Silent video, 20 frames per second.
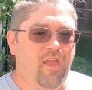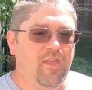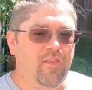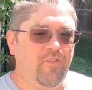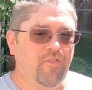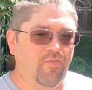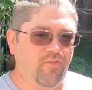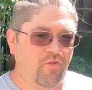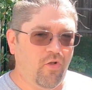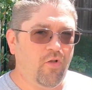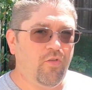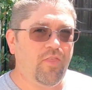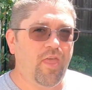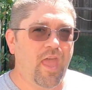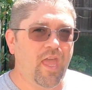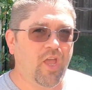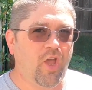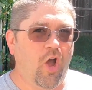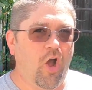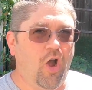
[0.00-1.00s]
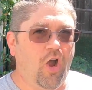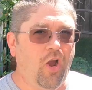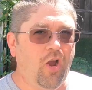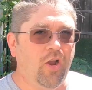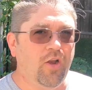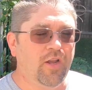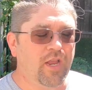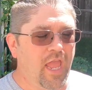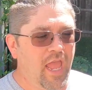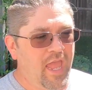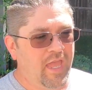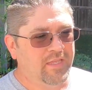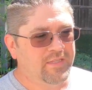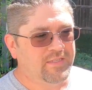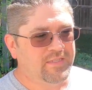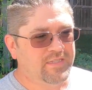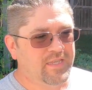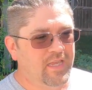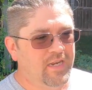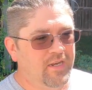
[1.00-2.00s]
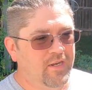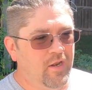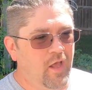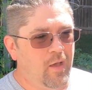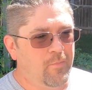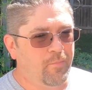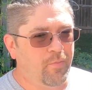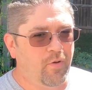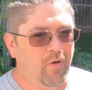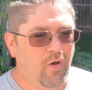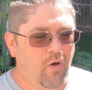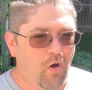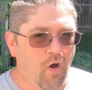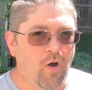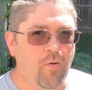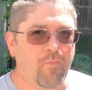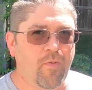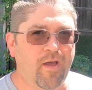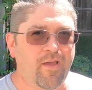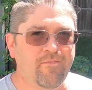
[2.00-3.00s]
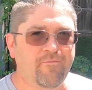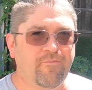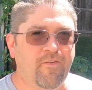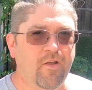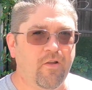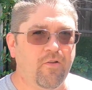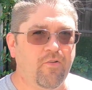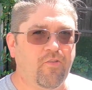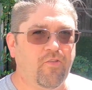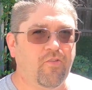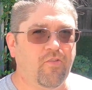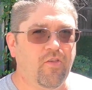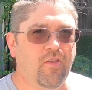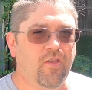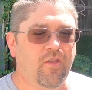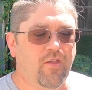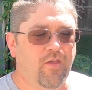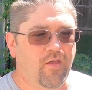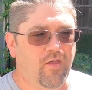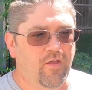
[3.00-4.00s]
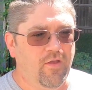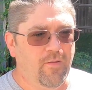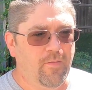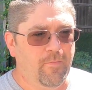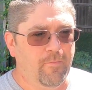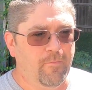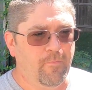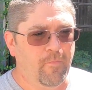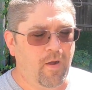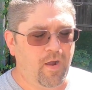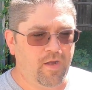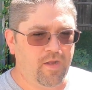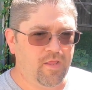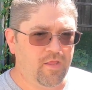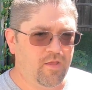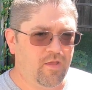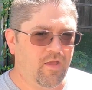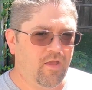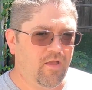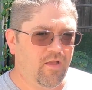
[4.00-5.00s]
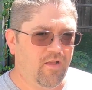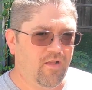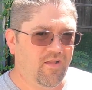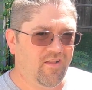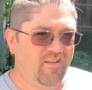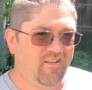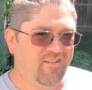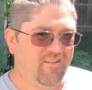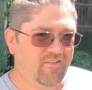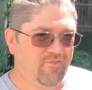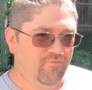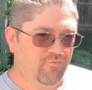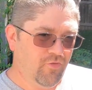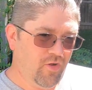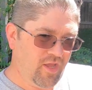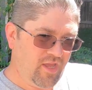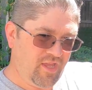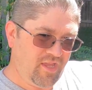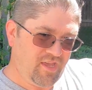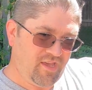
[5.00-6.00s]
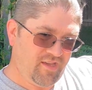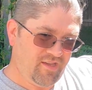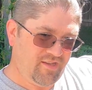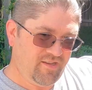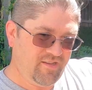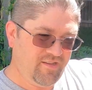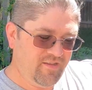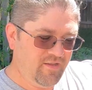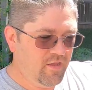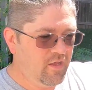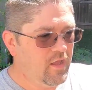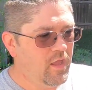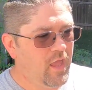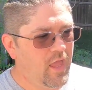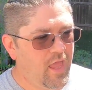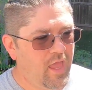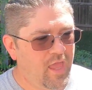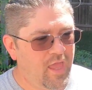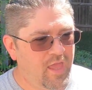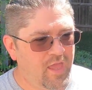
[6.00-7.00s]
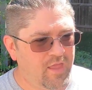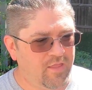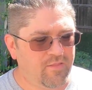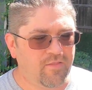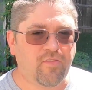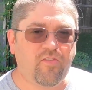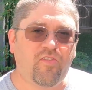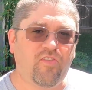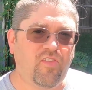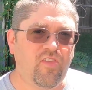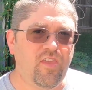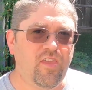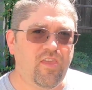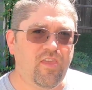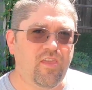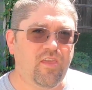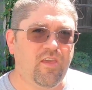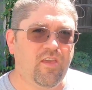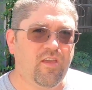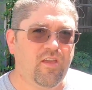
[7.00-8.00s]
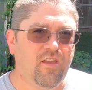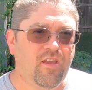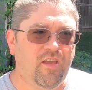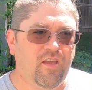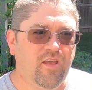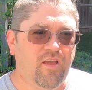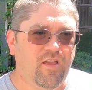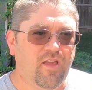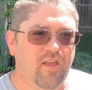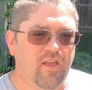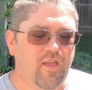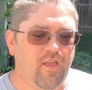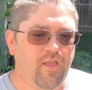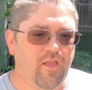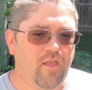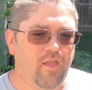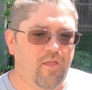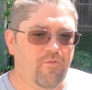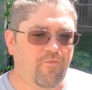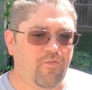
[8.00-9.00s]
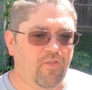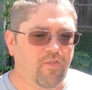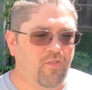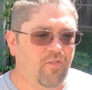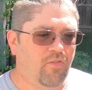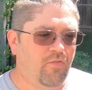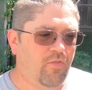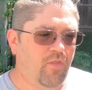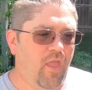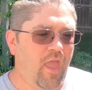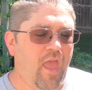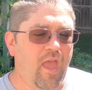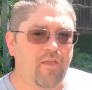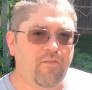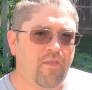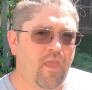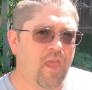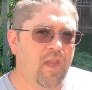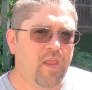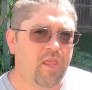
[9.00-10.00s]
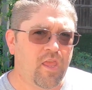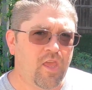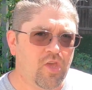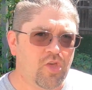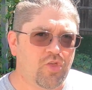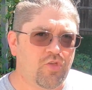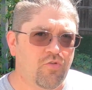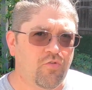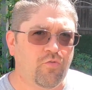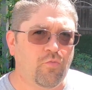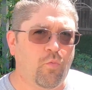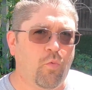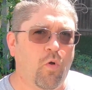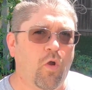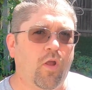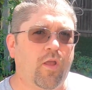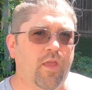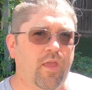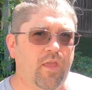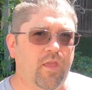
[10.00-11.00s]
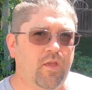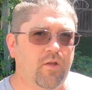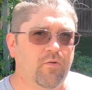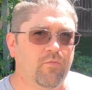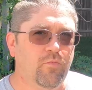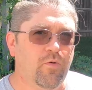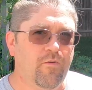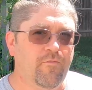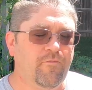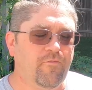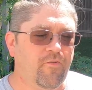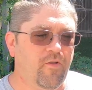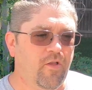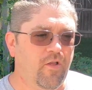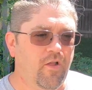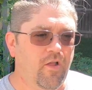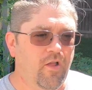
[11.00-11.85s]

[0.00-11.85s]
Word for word: install that card, and set it up on my Verus mining rig and see if it has any issues working with